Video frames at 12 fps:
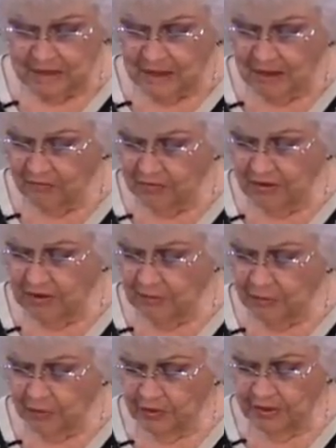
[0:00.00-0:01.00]
How very
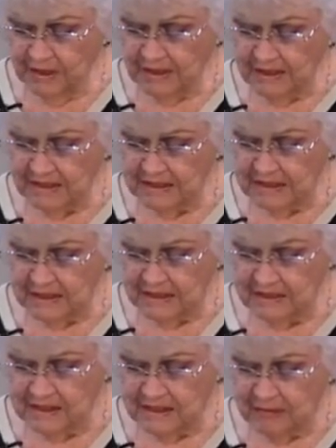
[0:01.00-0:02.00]
important it is
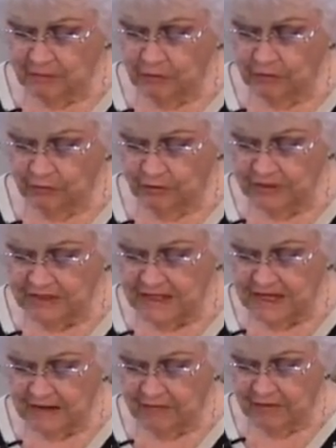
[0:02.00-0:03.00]
that we first
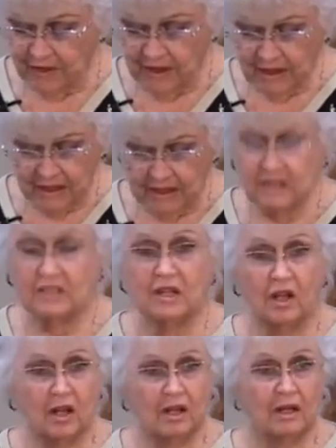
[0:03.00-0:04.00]
have a
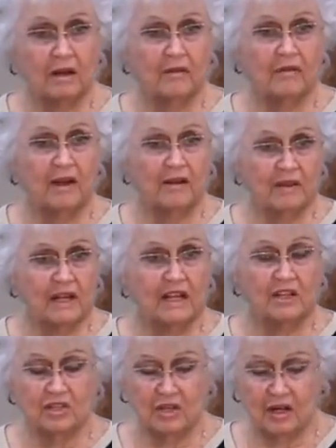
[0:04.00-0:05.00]
solid
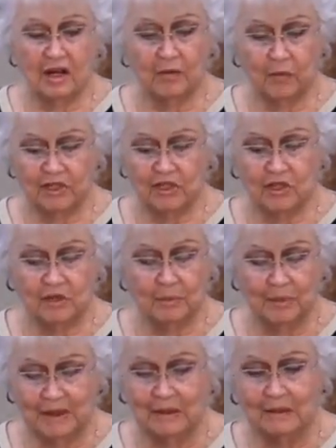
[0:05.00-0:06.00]
foundation on which to
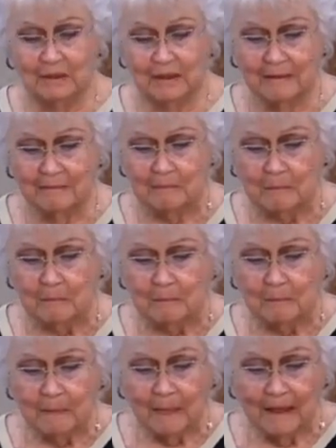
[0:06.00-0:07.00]
build.
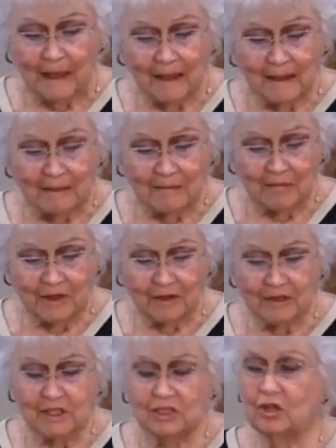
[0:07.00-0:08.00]

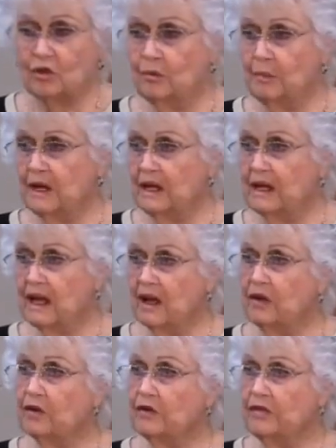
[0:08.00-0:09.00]
There are so many
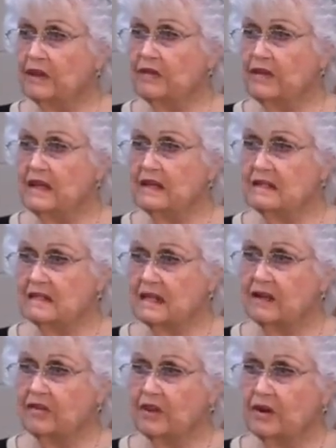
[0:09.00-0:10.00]
counterfeit things
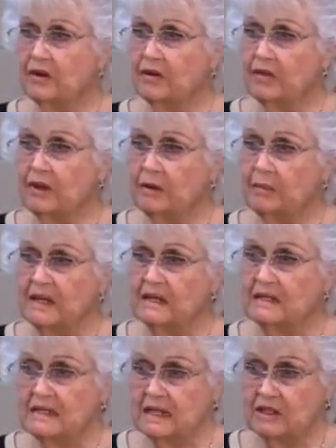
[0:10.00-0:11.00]
out there that are
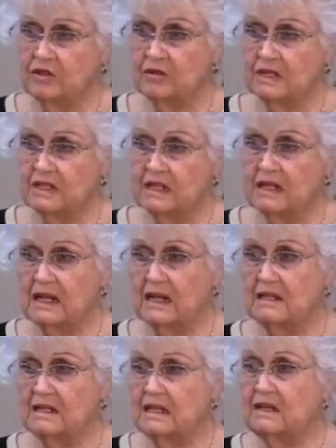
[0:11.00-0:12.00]
being said to us
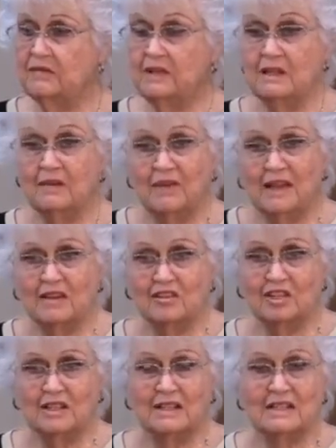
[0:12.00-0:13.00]
today. TV
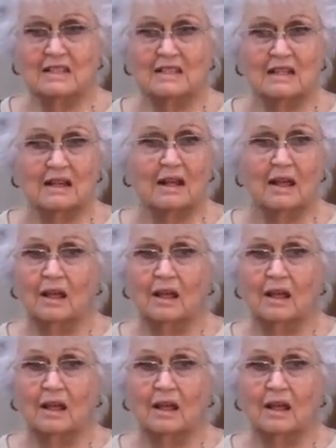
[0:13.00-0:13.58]
evangelists and